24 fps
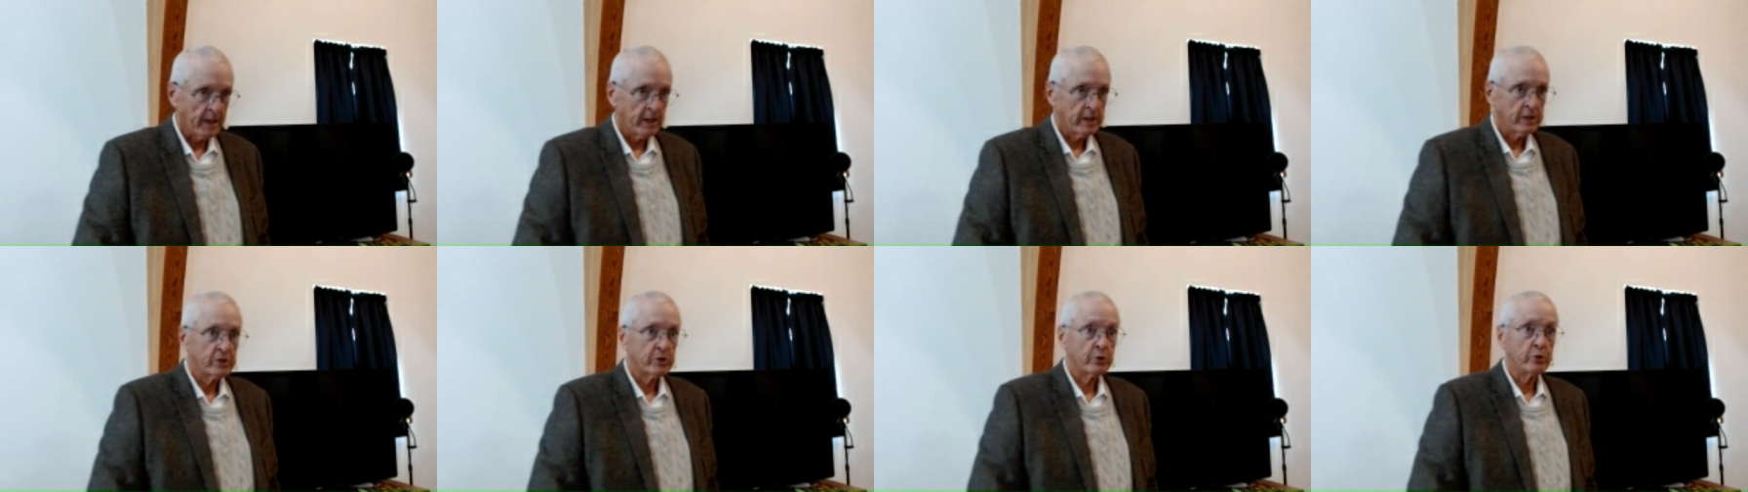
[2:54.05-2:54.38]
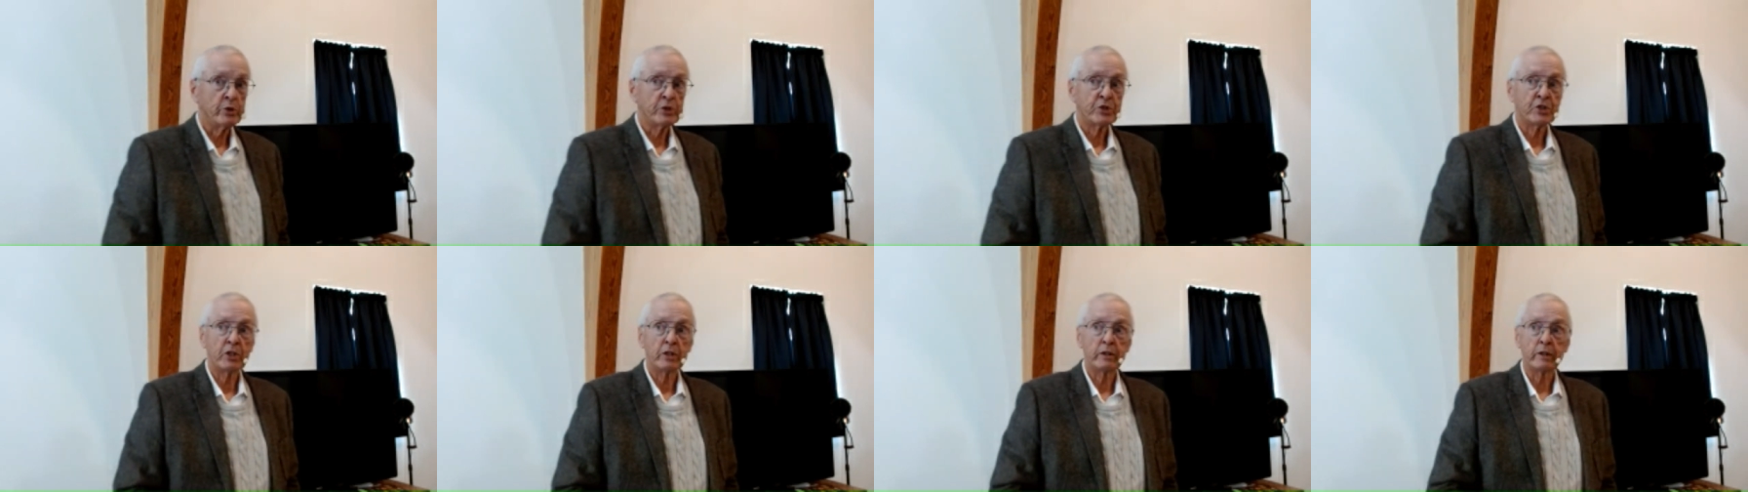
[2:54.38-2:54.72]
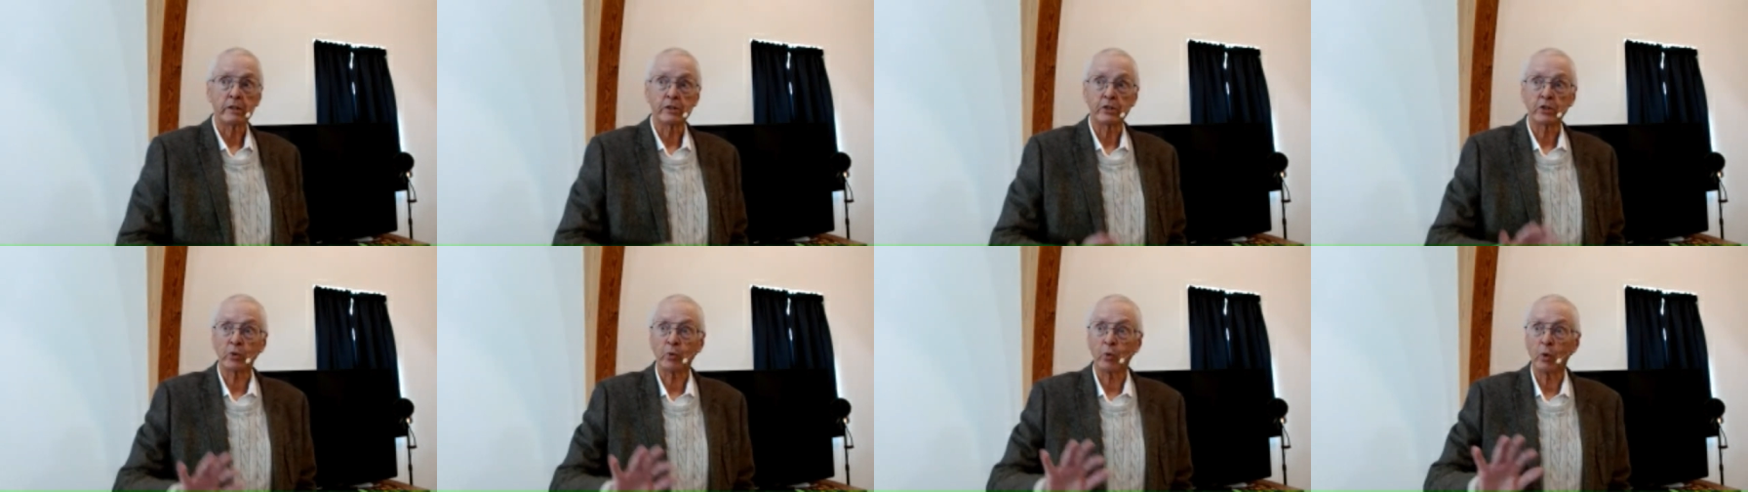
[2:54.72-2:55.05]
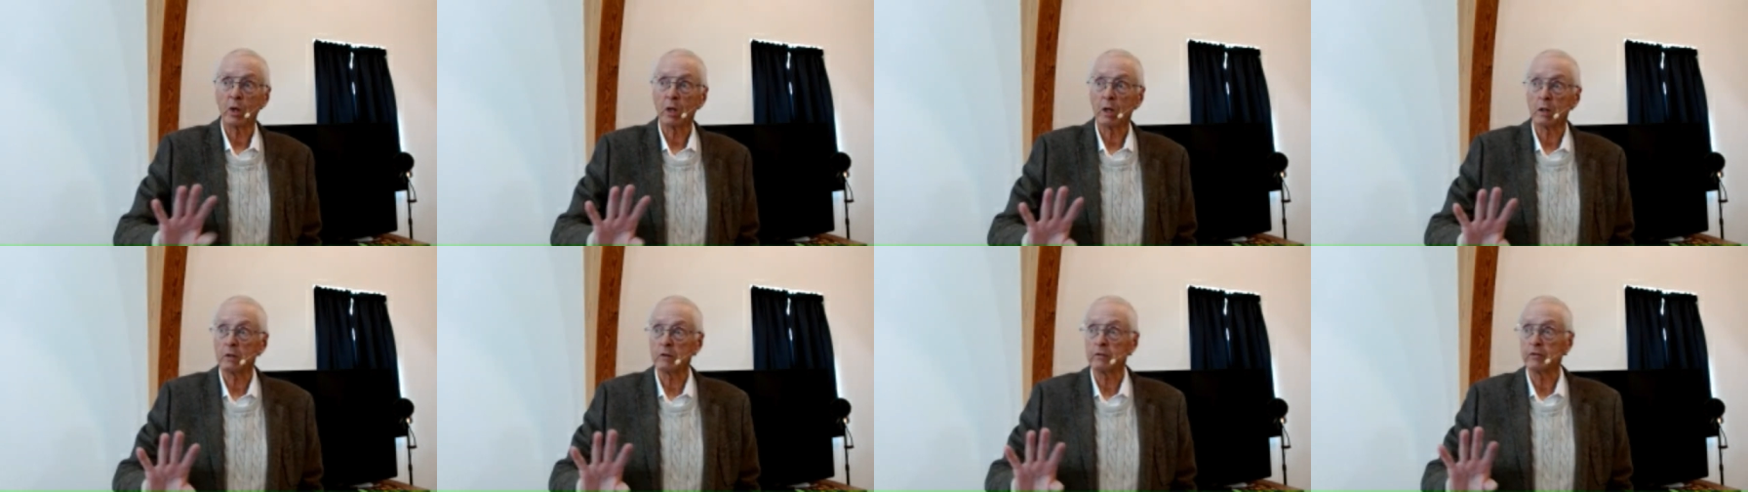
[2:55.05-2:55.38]
So you see there's
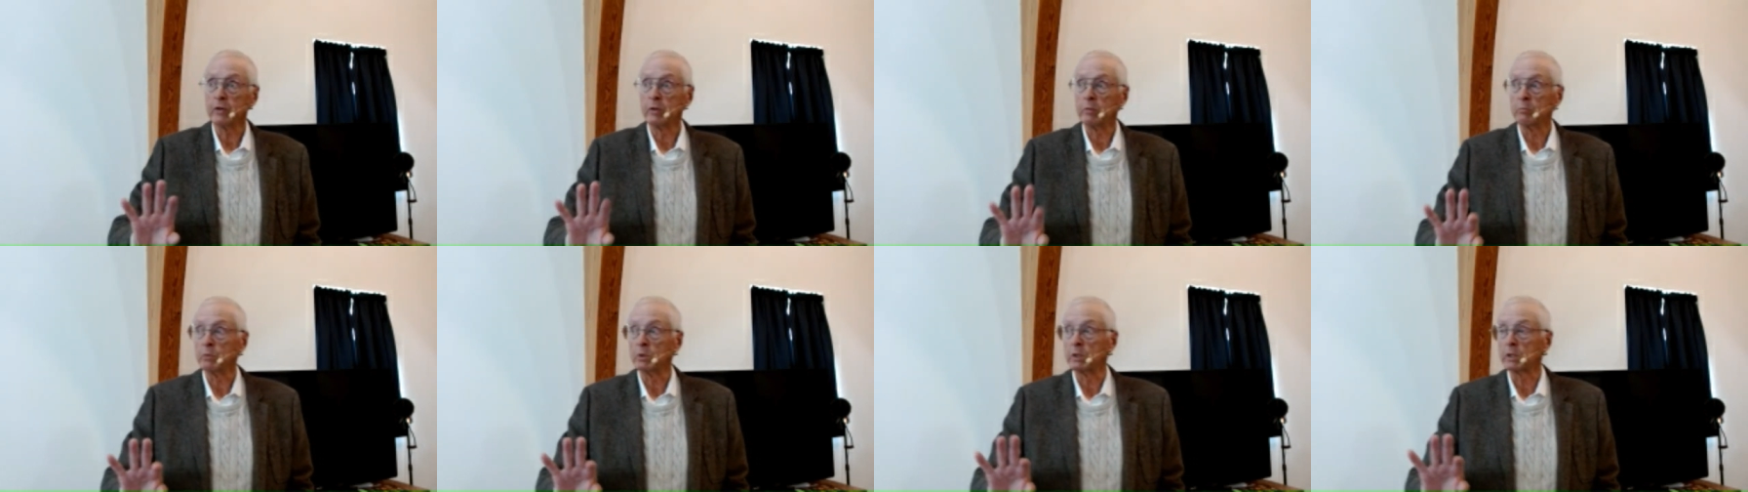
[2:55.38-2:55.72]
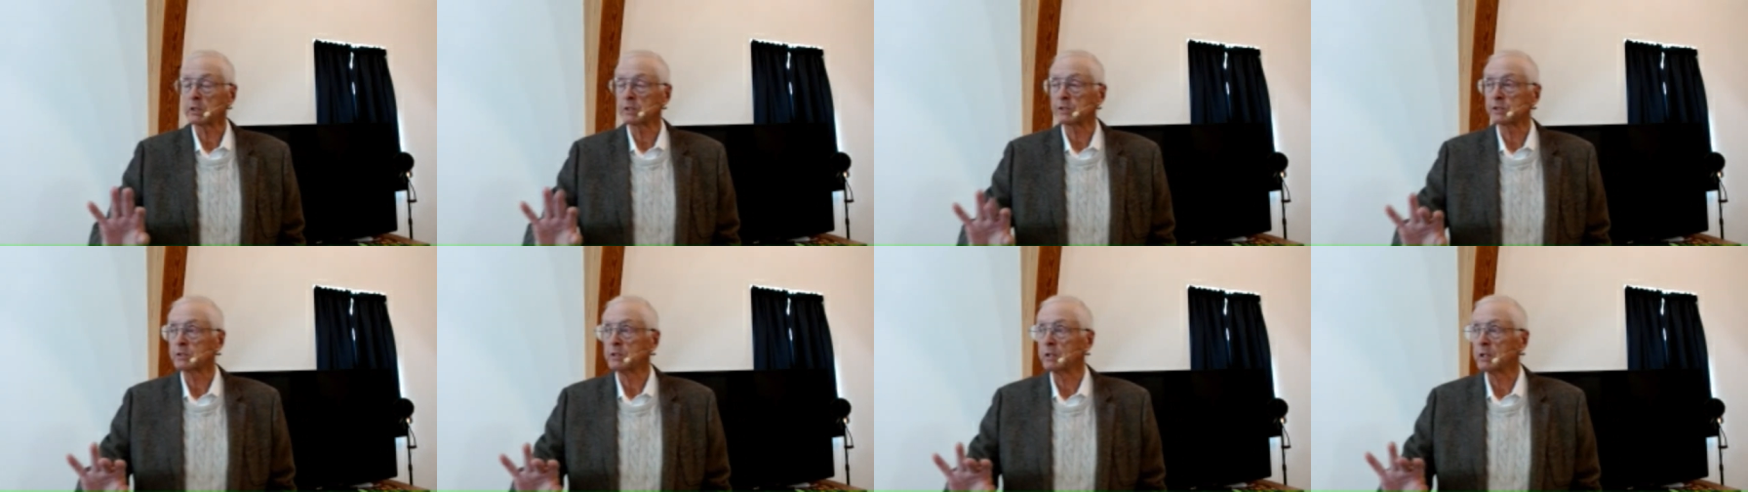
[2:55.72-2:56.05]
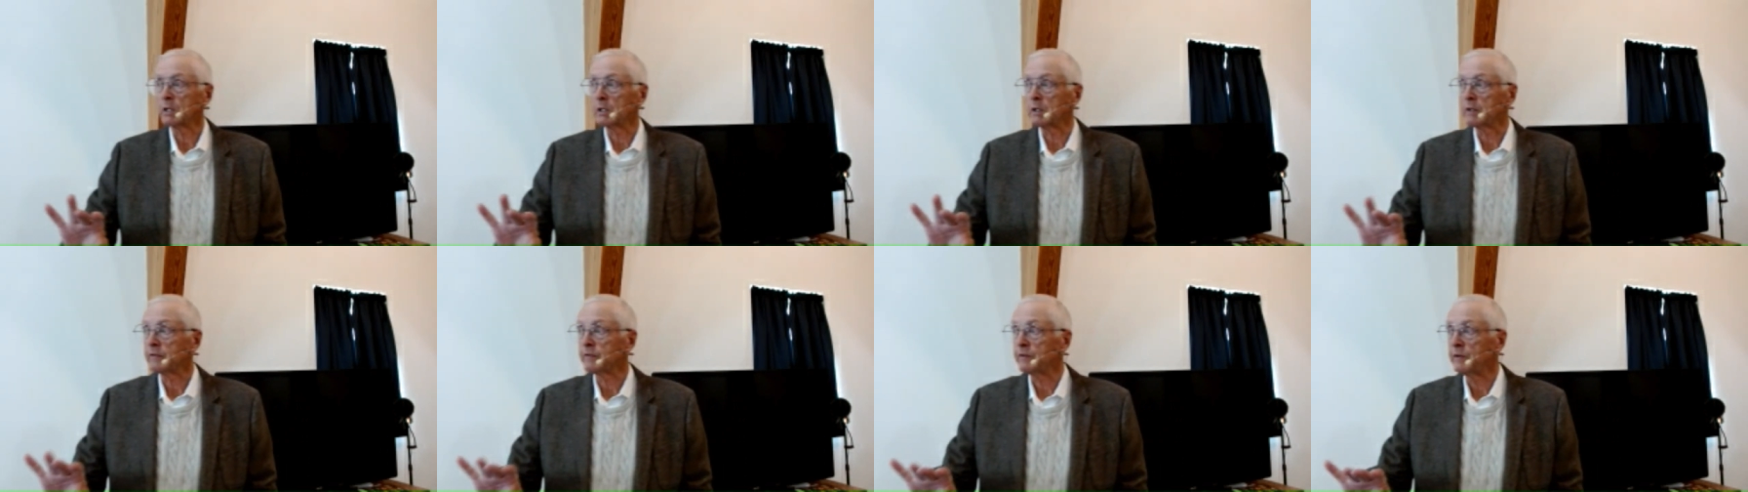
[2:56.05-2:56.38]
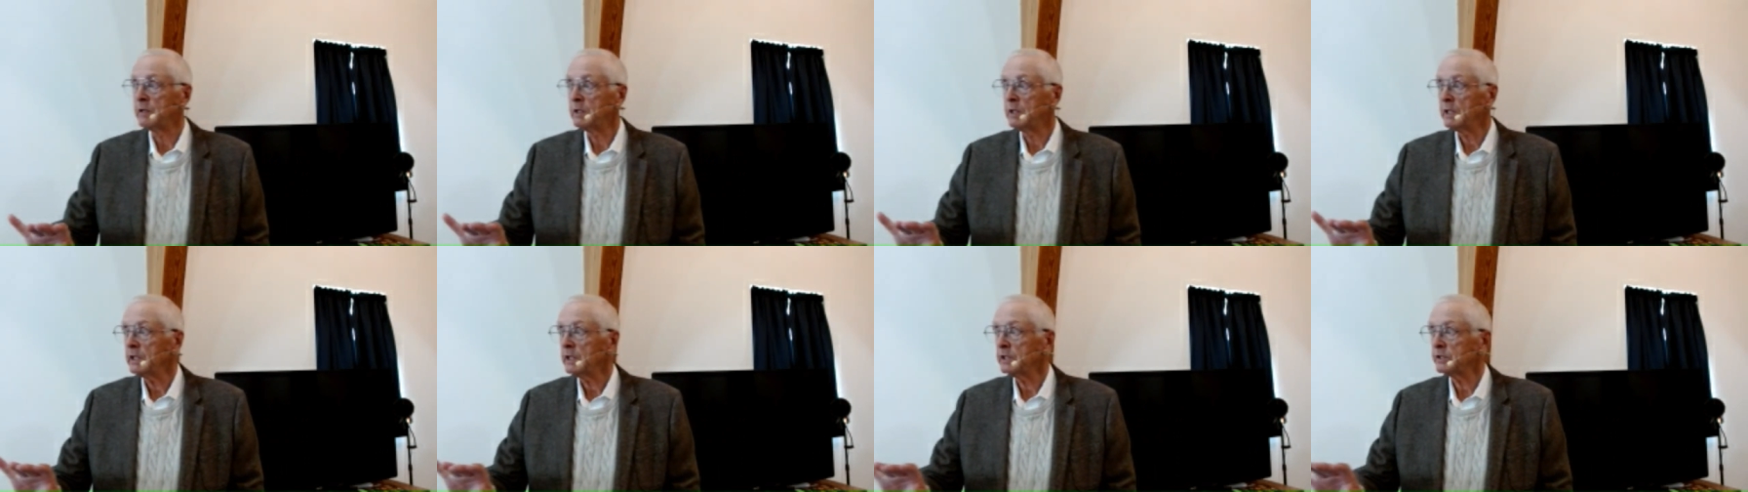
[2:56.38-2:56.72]
12 books of
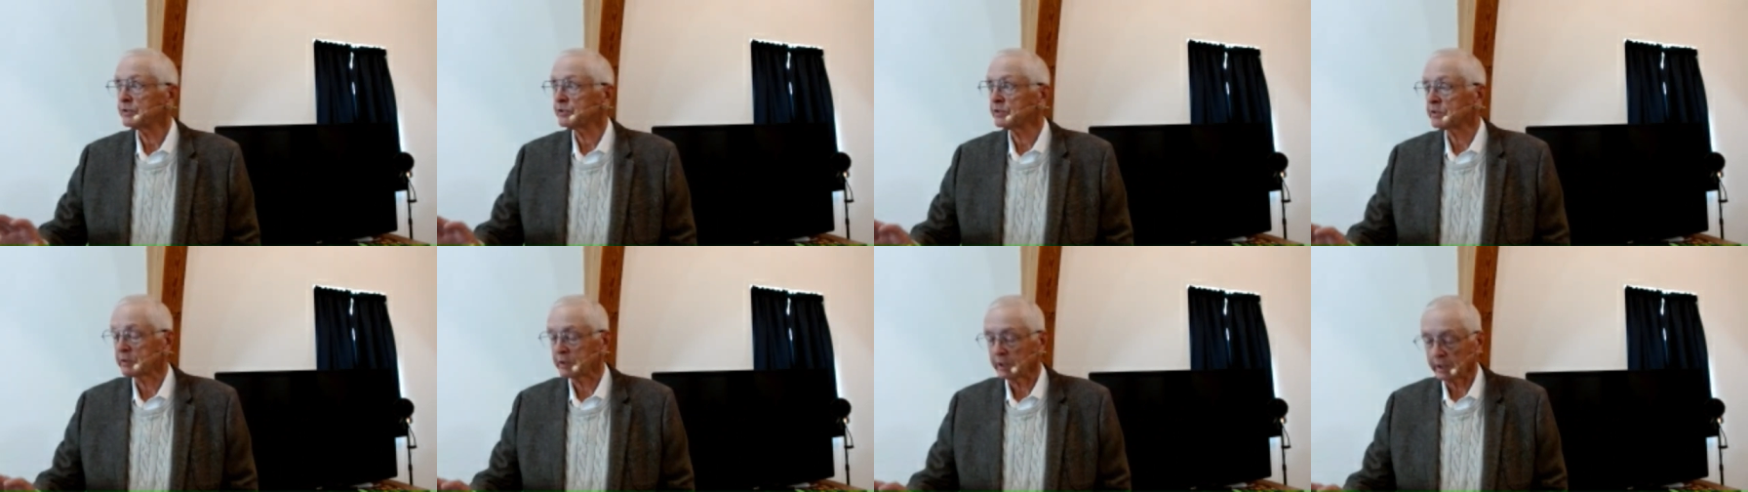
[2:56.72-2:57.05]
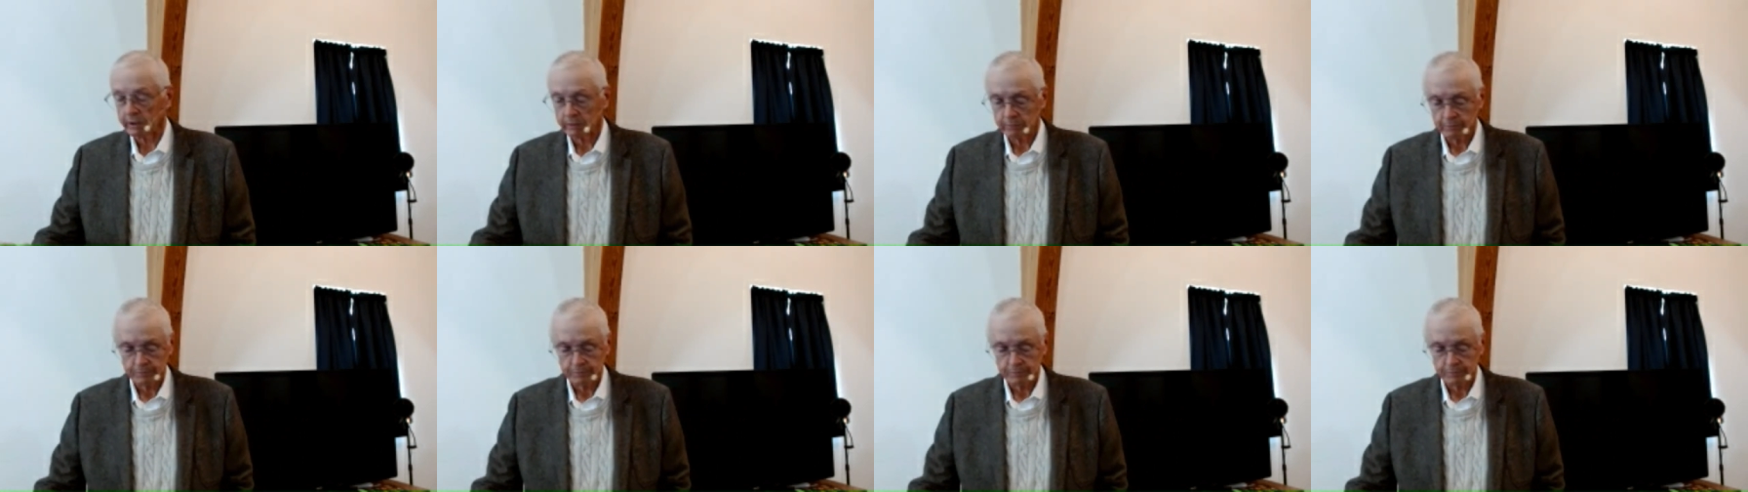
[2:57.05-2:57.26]
history.